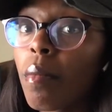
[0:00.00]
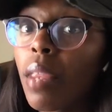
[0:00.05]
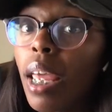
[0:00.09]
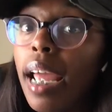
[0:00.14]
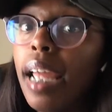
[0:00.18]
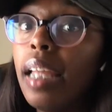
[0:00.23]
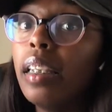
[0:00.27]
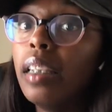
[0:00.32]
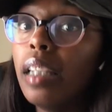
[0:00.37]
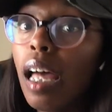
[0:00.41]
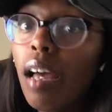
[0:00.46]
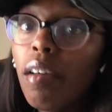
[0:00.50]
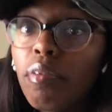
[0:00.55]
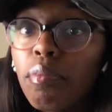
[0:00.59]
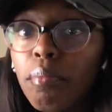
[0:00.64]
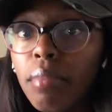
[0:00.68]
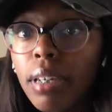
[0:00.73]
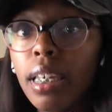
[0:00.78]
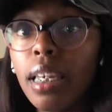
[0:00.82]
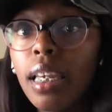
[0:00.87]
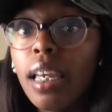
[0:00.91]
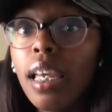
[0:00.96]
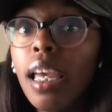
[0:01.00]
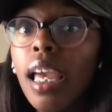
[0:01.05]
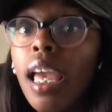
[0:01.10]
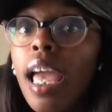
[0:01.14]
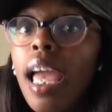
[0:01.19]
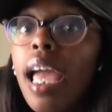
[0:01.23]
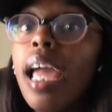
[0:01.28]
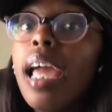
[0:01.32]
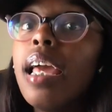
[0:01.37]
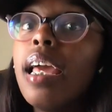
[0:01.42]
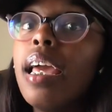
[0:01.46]
and left me
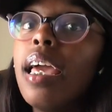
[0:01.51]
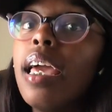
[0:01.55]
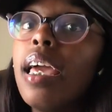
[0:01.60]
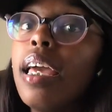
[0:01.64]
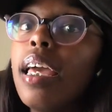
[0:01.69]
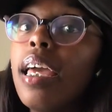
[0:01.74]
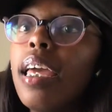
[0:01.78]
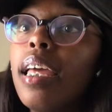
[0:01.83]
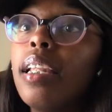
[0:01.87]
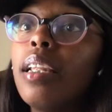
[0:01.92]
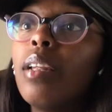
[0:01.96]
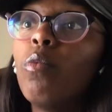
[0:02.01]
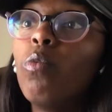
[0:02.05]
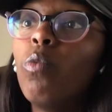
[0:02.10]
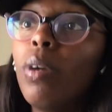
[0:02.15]
and